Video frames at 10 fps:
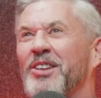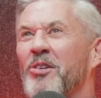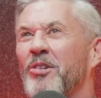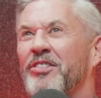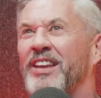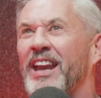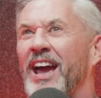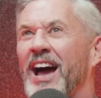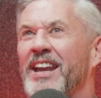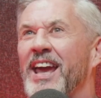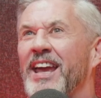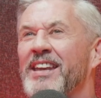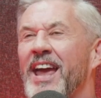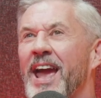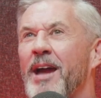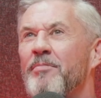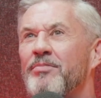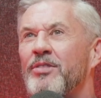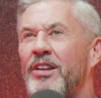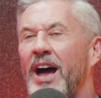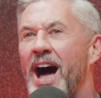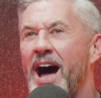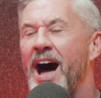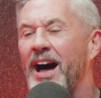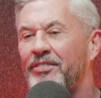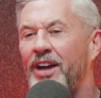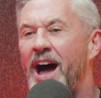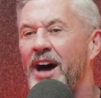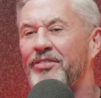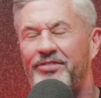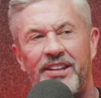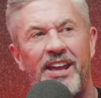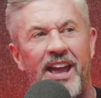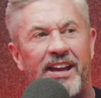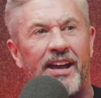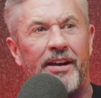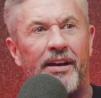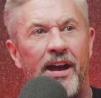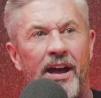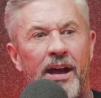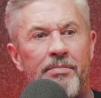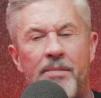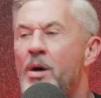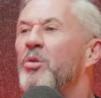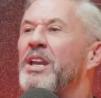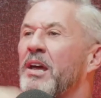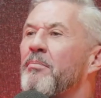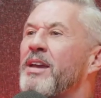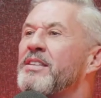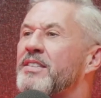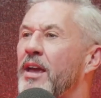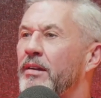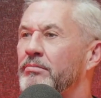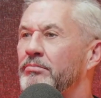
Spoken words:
Duckworth, Grit, and then Harv T. Aker, The Millionaire Mindset.